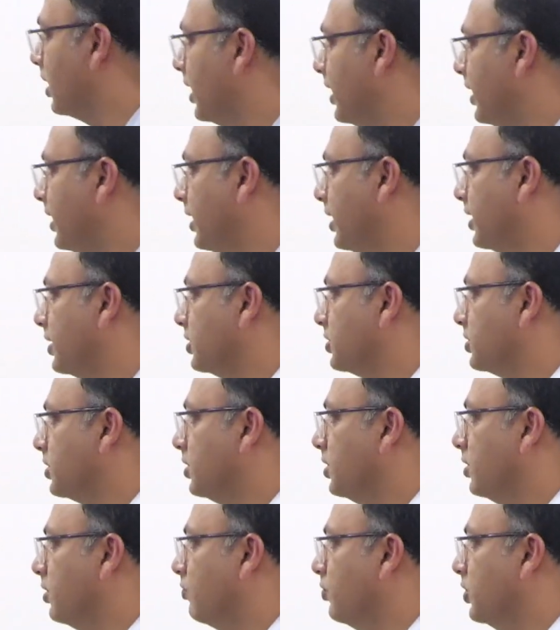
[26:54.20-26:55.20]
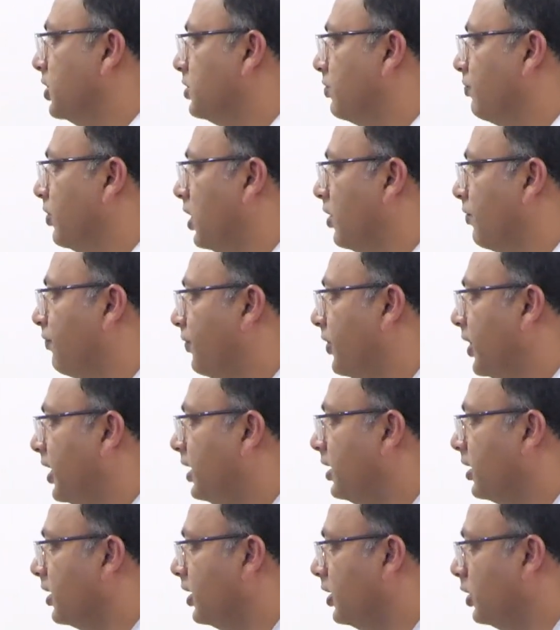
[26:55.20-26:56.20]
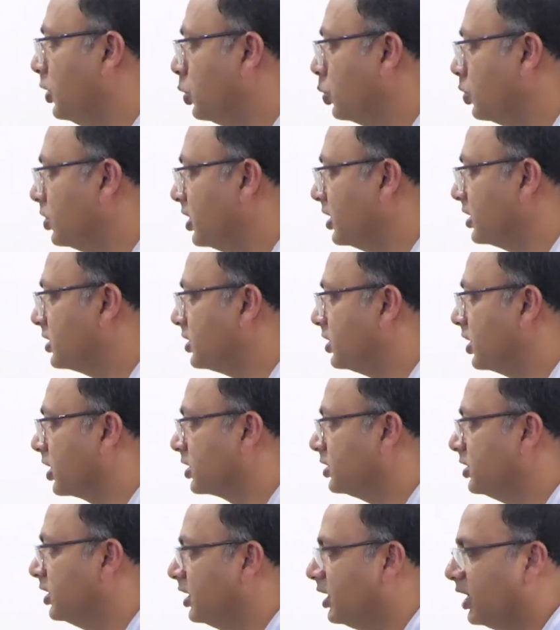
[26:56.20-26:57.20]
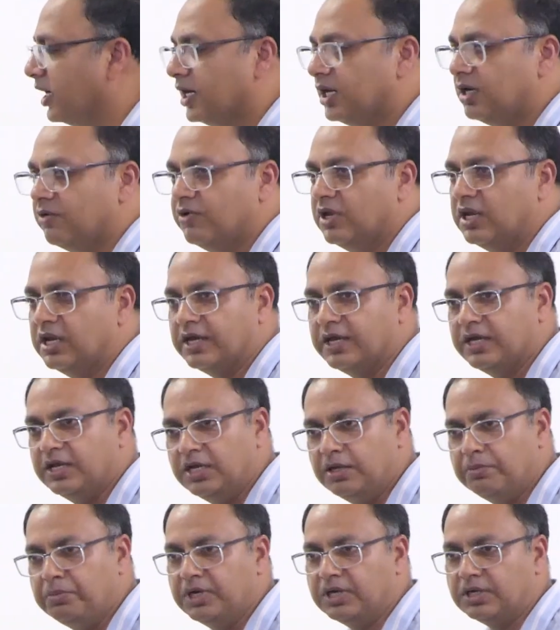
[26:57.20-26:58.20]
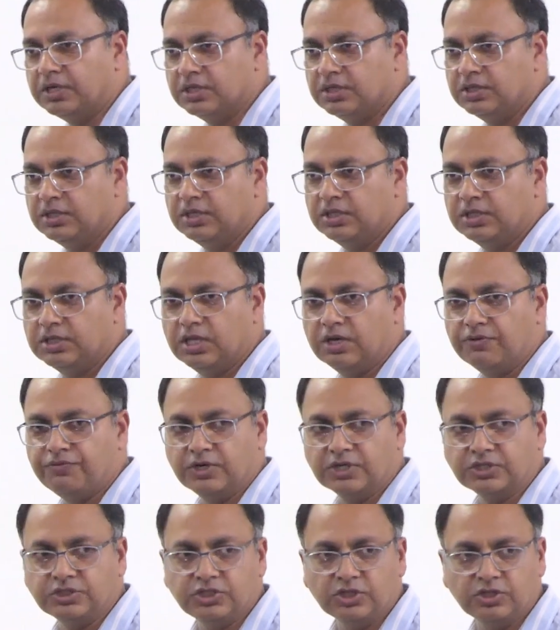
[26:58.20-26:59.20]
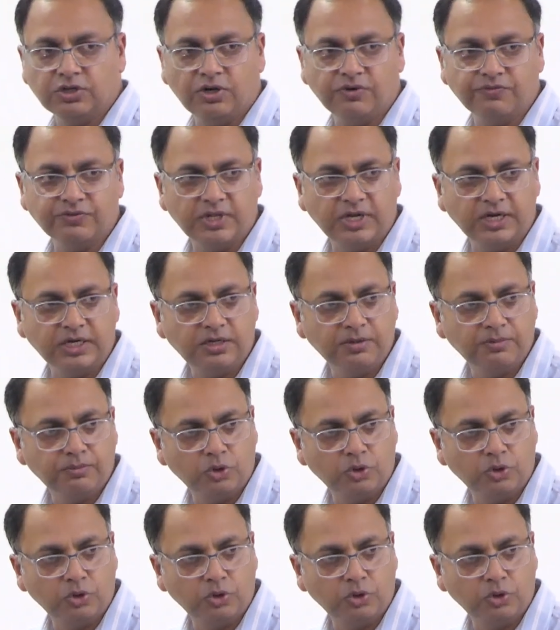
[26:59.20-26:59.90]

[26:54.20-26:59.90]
ligands which will fit into this structure and will inhibit the function of that